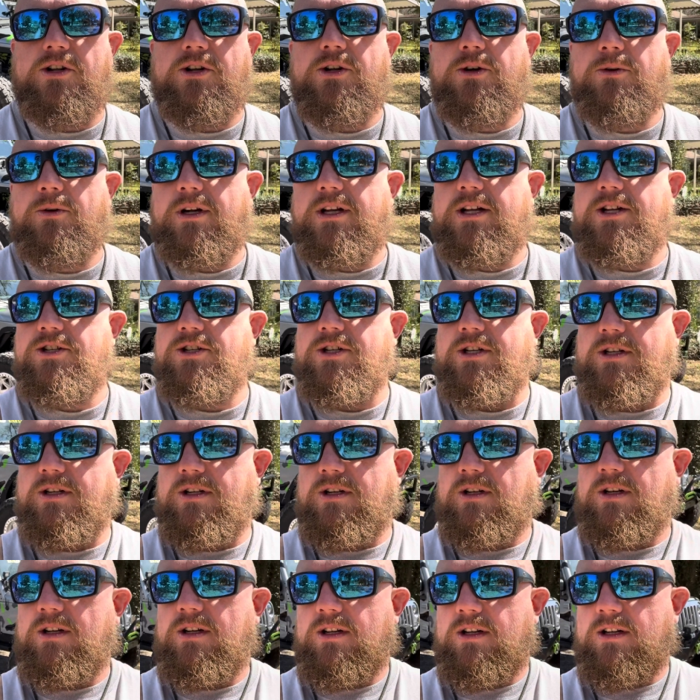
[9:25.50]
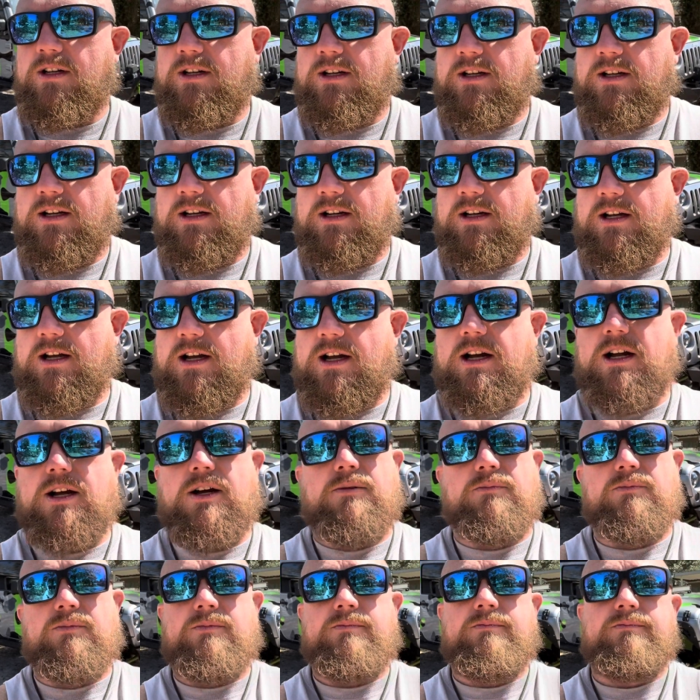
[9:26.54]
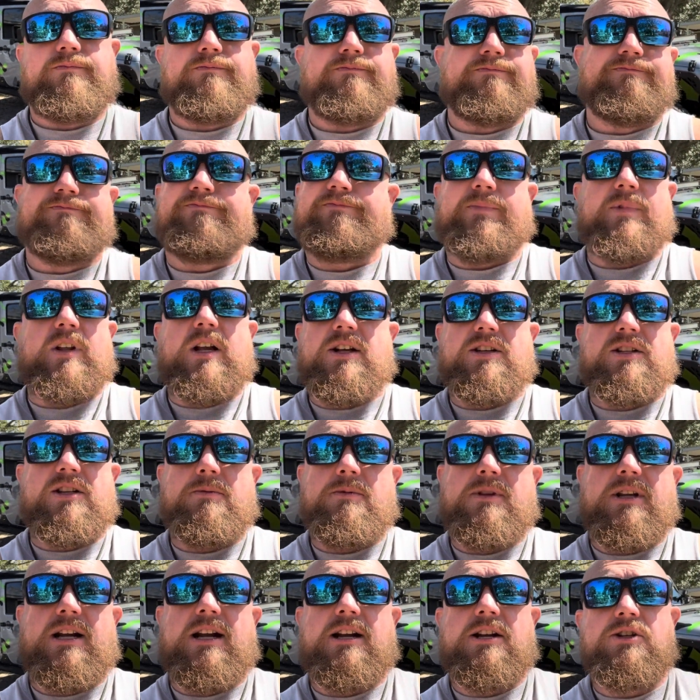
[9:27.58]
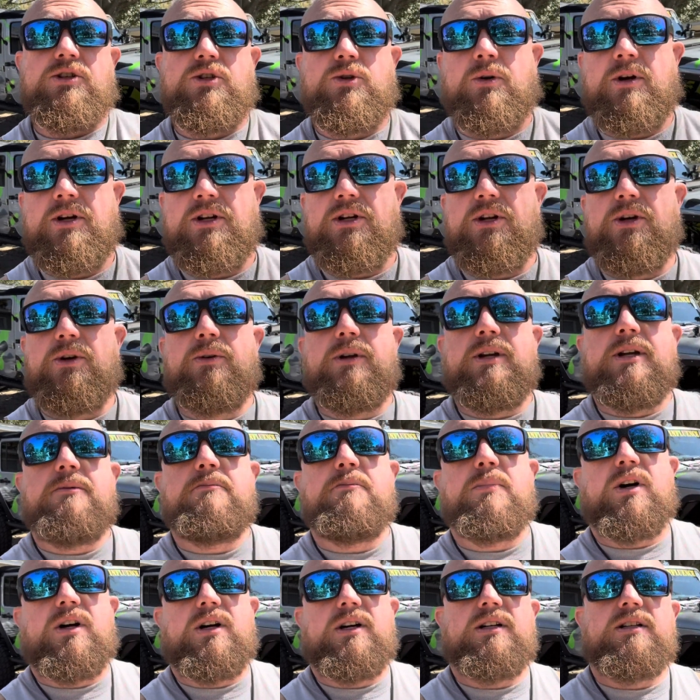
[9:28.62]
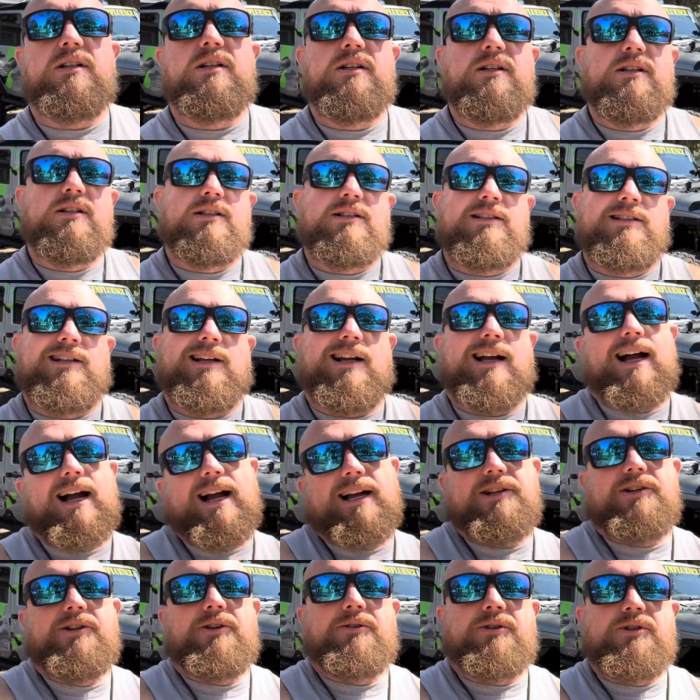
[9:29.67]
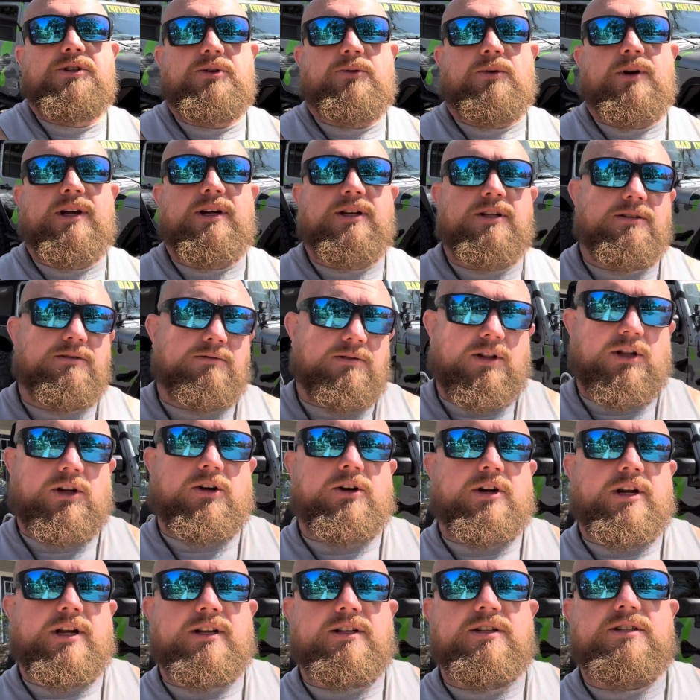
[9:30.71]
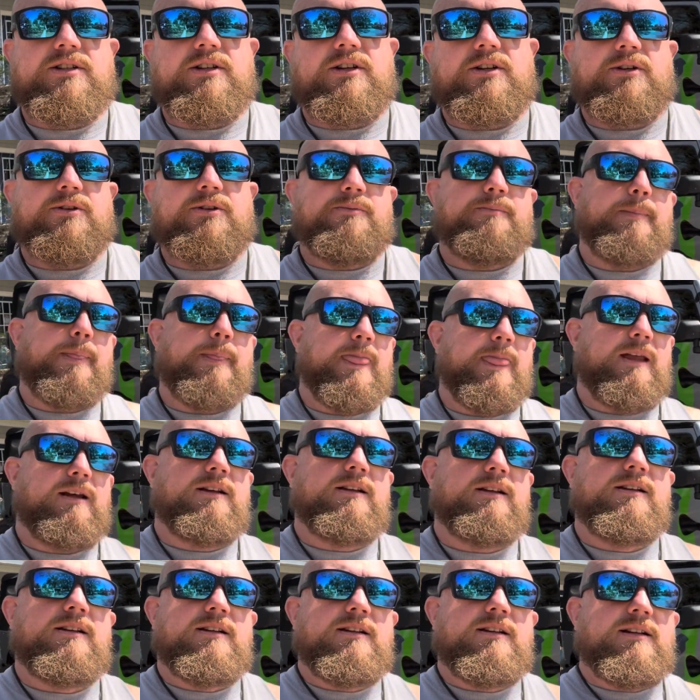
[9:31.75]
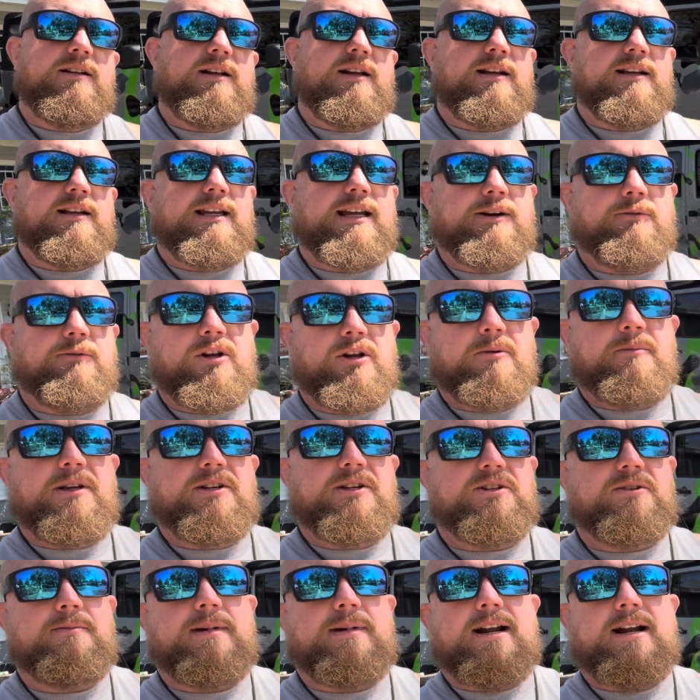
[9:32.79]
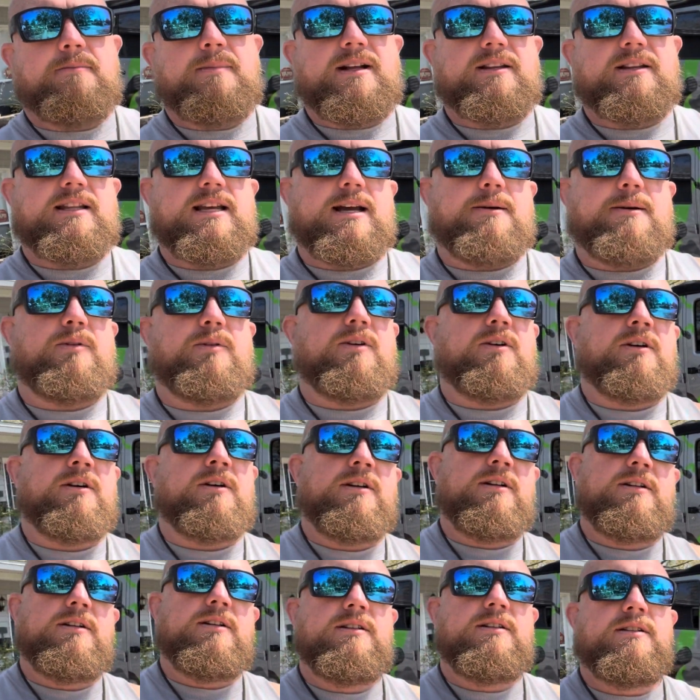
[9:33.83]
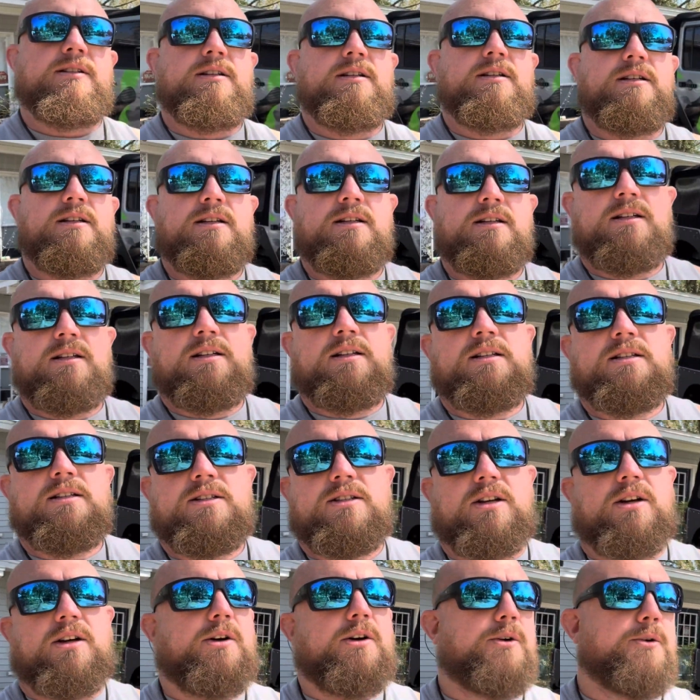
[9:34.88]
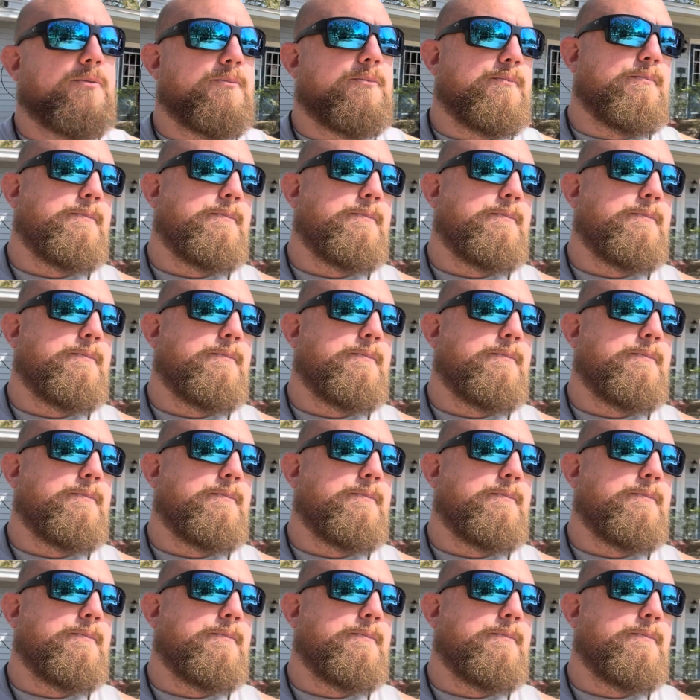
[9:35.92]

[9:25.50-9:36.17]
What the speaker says: newer engine. Not something I enjoy doing, but I do enjoy learning, so can't really be too mad about that part. So